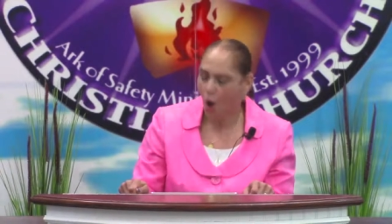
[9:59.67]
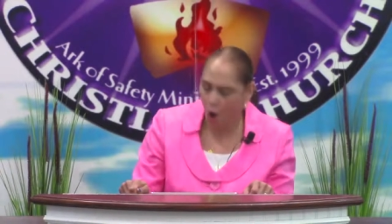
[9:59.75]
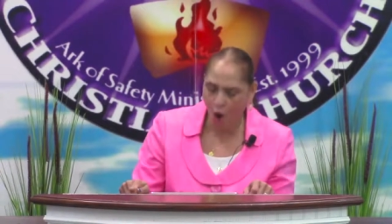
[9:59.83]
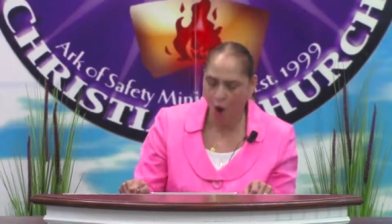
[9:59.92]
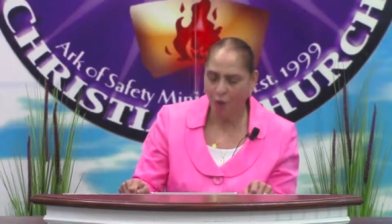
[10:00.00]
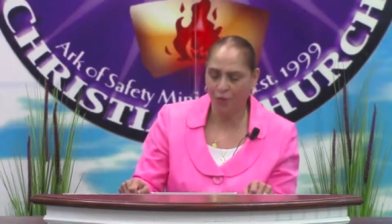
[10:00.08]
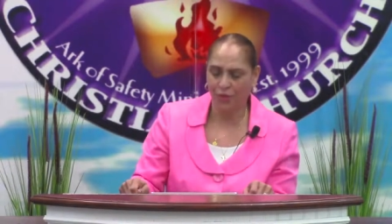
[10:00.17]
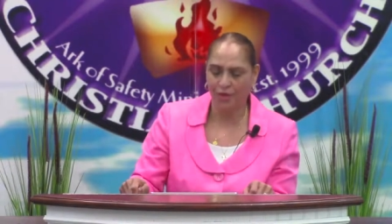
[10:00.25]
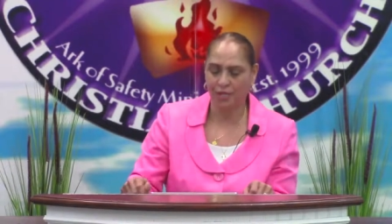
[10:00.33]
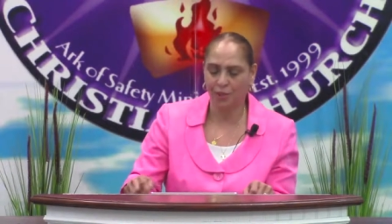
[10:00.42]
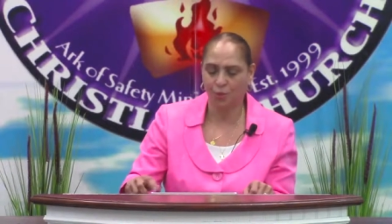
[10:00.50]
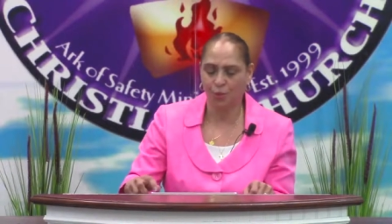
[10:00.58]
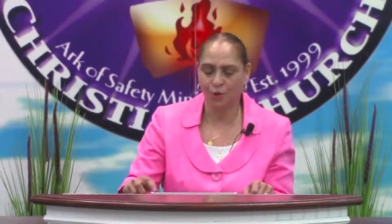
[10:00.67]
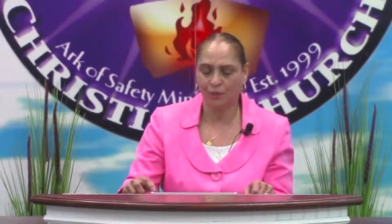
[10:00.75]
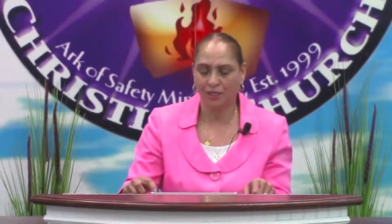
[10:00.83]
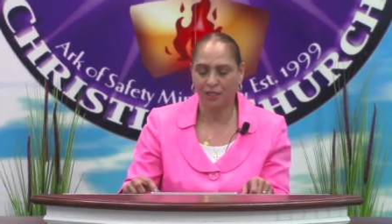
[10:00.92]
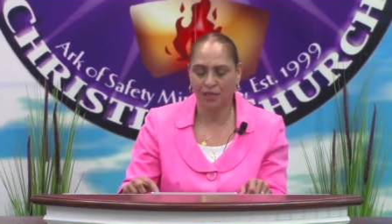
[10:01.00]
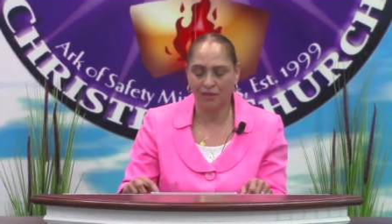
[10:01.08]
all things work
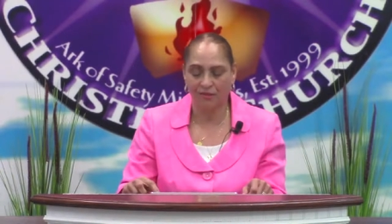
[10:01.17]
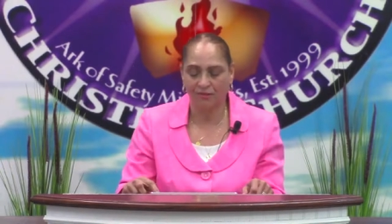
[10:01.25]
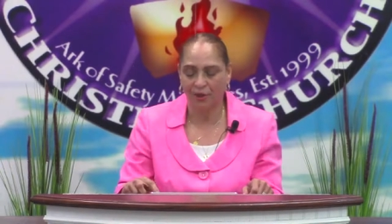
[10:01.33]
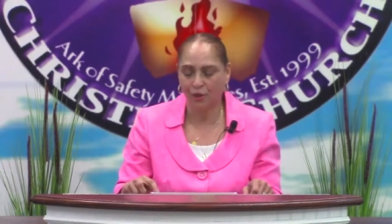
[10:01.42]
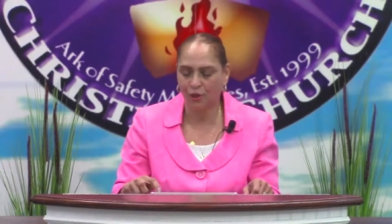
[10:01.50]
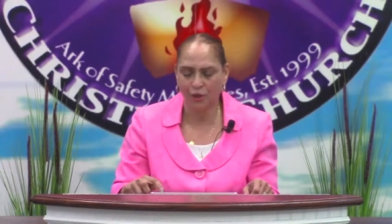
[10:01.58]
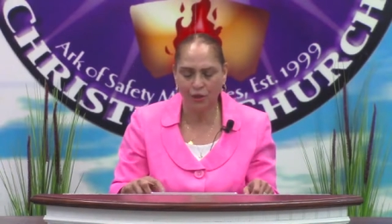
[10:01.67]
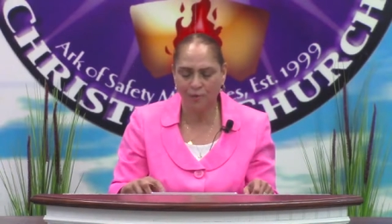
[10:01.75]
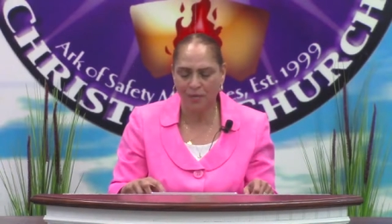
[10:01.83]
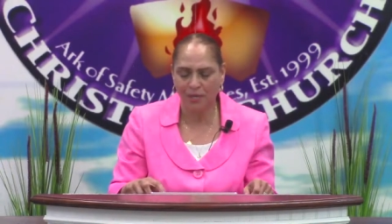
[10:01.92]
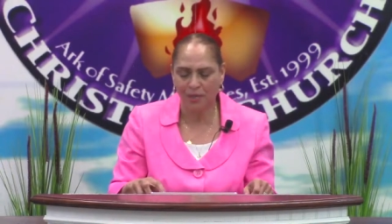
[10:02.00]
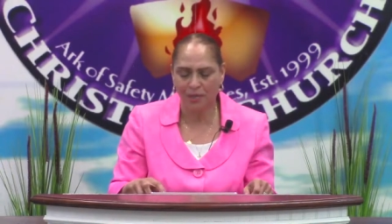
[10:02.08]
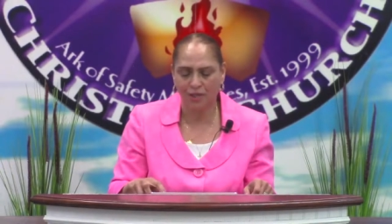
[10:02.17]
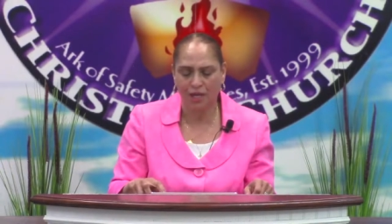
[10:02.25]
together for good because